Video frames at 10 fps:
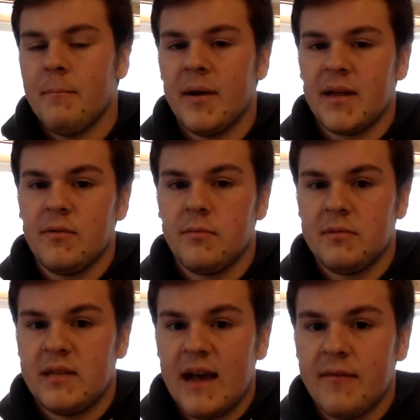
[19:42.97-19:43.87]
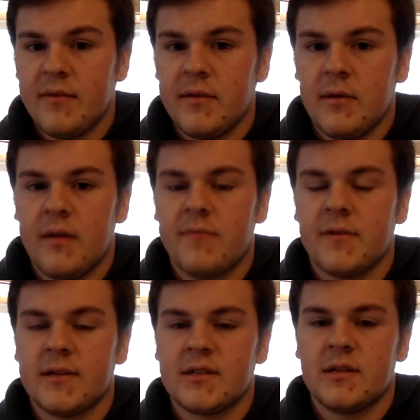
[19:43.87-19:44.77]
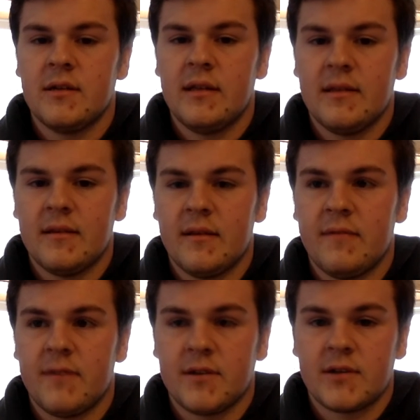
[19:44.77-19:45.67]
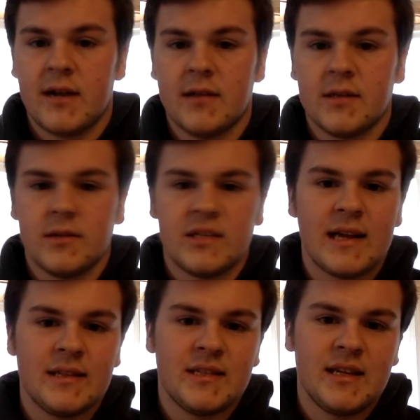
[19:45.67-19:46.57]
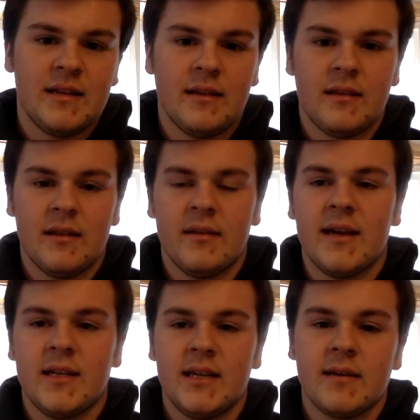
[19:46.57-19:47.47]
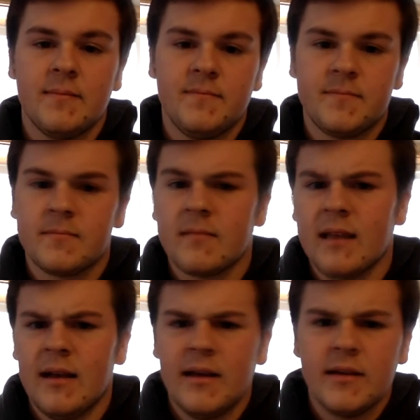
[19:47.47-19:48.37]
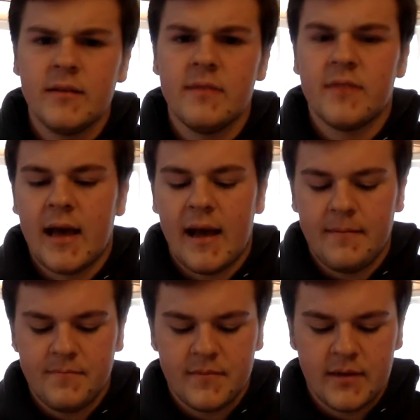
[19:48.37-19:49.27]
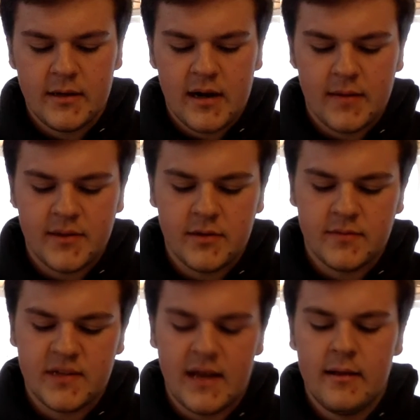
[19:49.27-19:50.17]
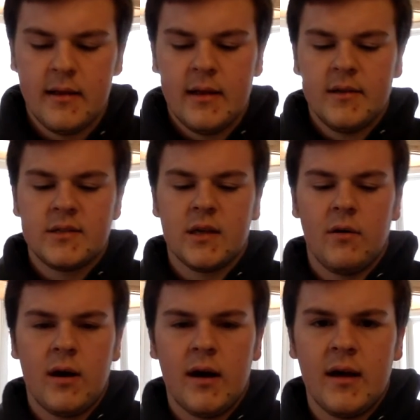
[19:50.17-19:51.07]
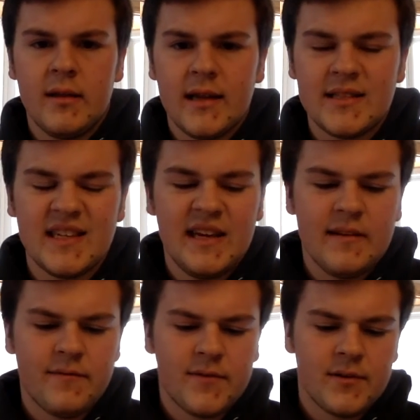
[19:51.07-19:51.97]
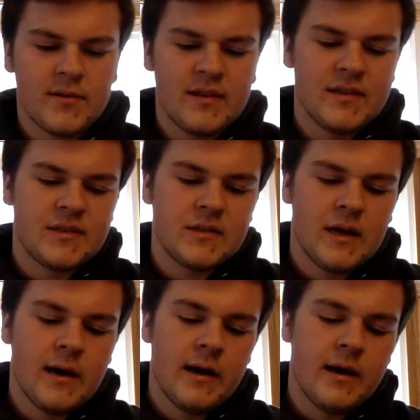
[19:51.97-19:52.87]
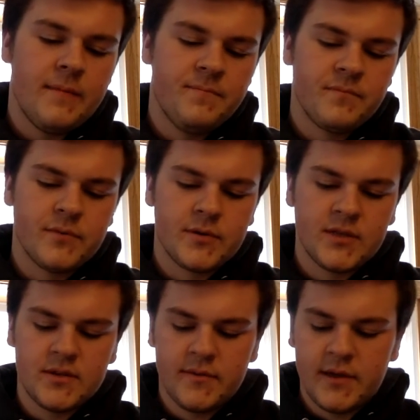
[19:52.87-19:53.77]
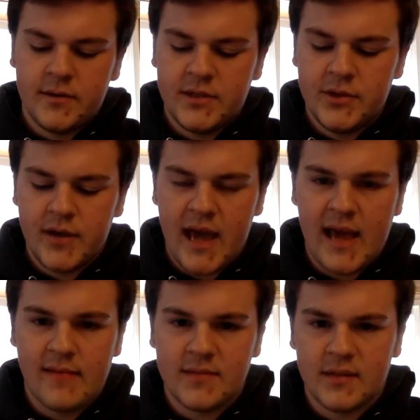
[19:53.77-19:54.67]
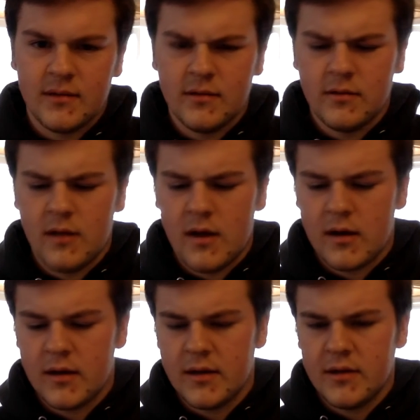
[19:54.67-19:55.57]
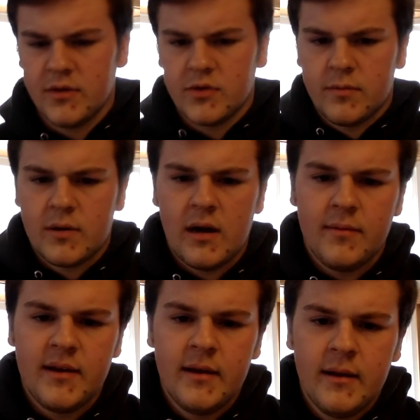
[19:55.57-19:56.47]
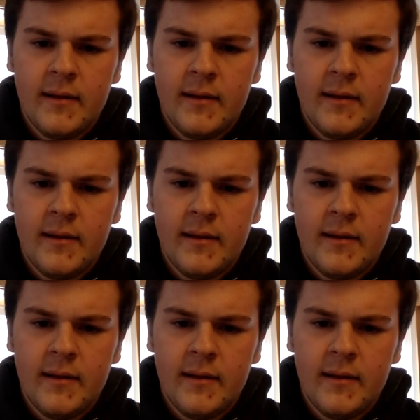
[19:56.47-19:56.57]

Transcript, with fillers: but you definitely want first in the first round. So second seed in the Atlantic, you can live with that. You're not gonna be too upset. So uh, that's it for this uh, Bruins review. Two games, a little longer than usual probably,